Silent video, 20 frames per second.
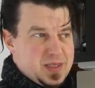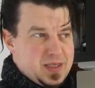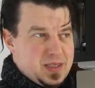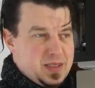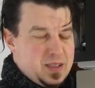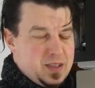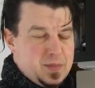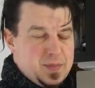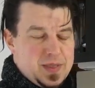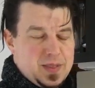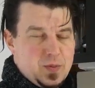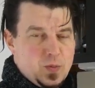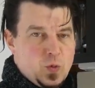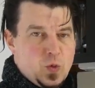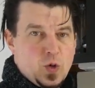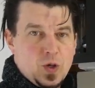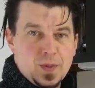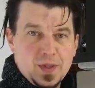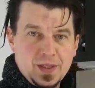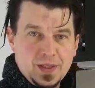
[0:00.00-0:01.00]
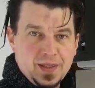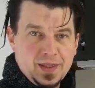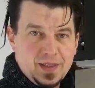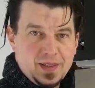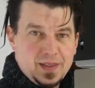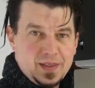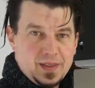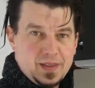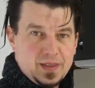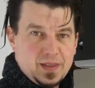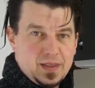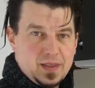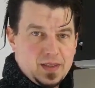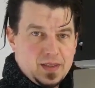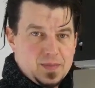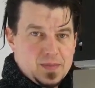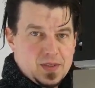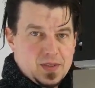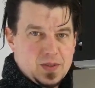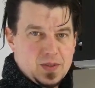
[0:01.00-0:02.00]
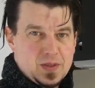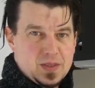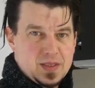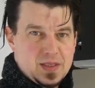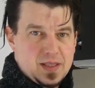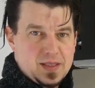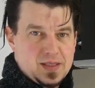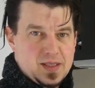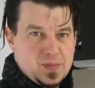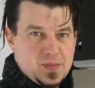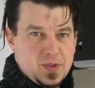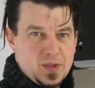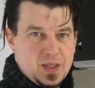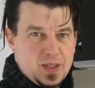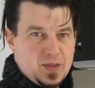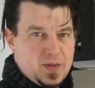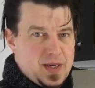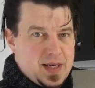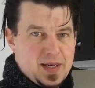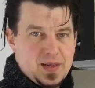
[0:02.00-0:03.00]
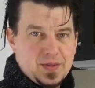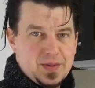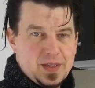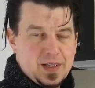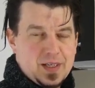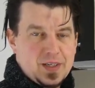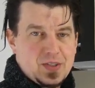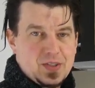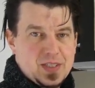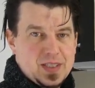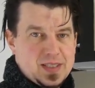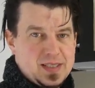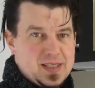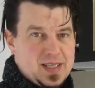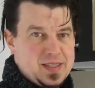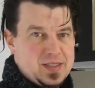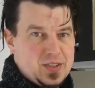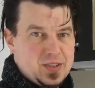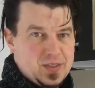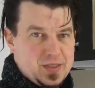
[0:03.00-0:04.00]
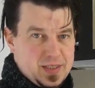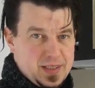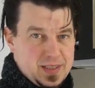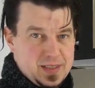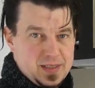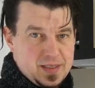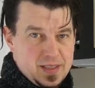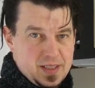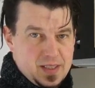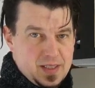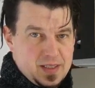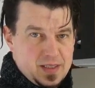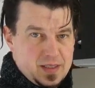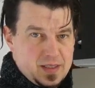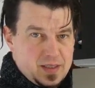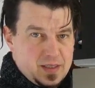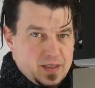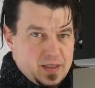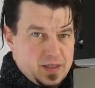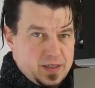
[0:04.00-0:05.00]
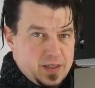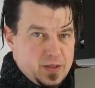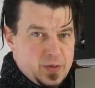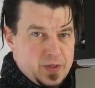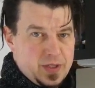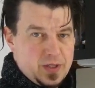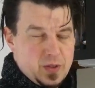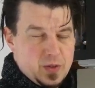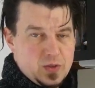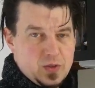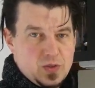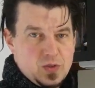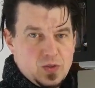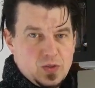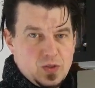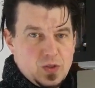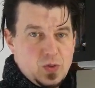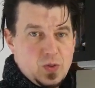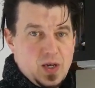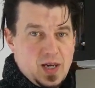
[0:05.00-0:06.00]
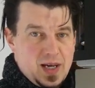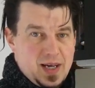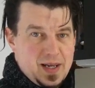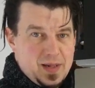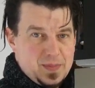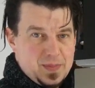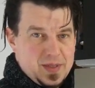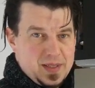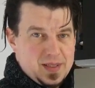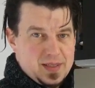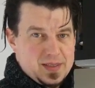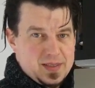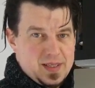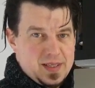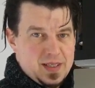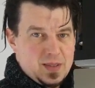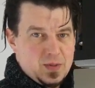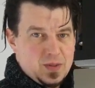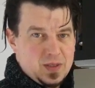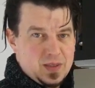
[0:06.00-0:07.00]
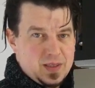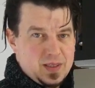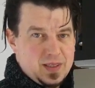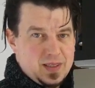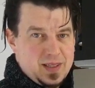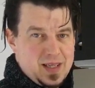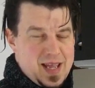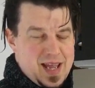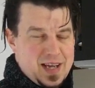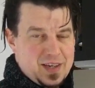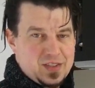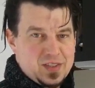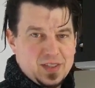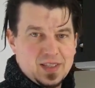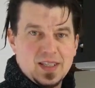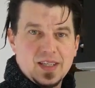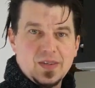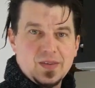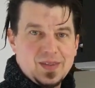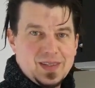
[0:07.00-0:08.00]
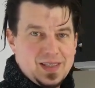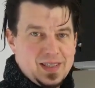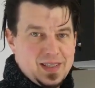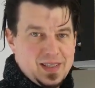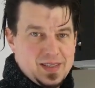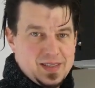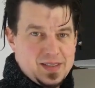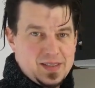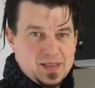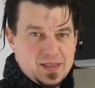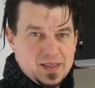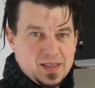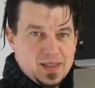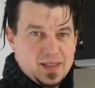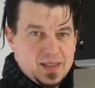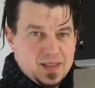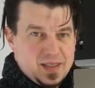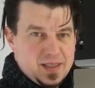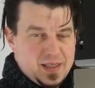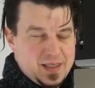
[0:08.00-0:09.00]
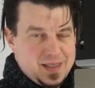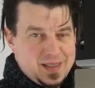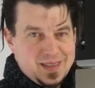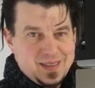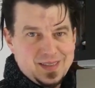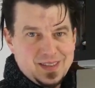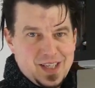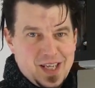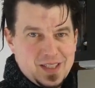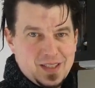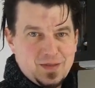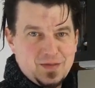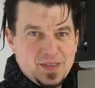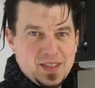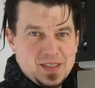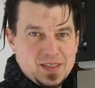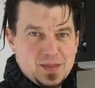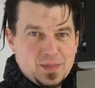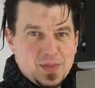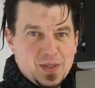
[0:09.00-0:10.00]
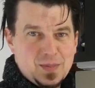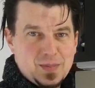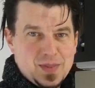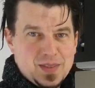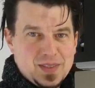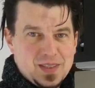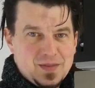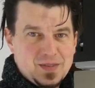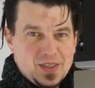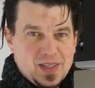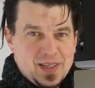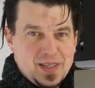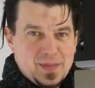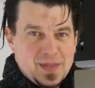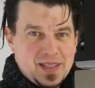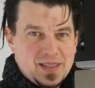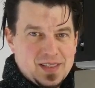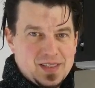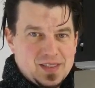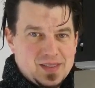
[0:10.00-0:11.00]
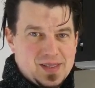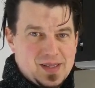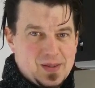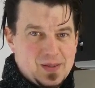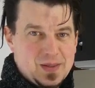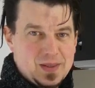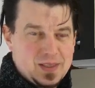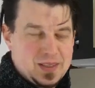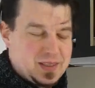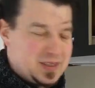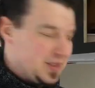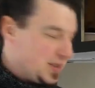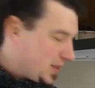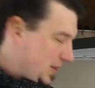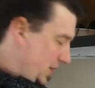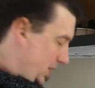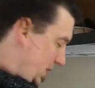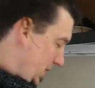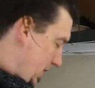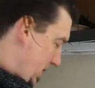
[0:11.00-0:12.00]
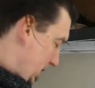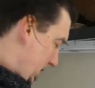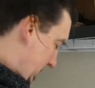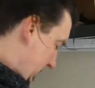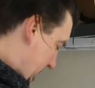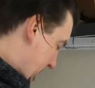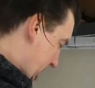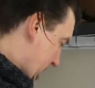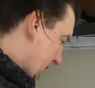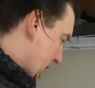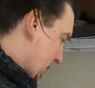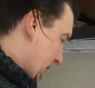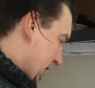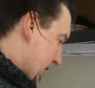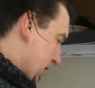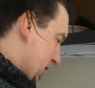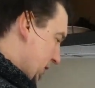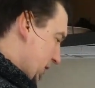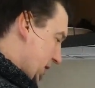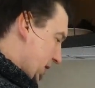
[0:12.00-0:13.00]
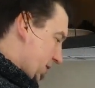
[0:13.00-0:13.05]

a little bit warmer, so it's like somewhere around 110 degrees. You don't want to go too hot because then it will actually kill the yeast and that defeats the purpose of trying to make this dough. So we're going to do the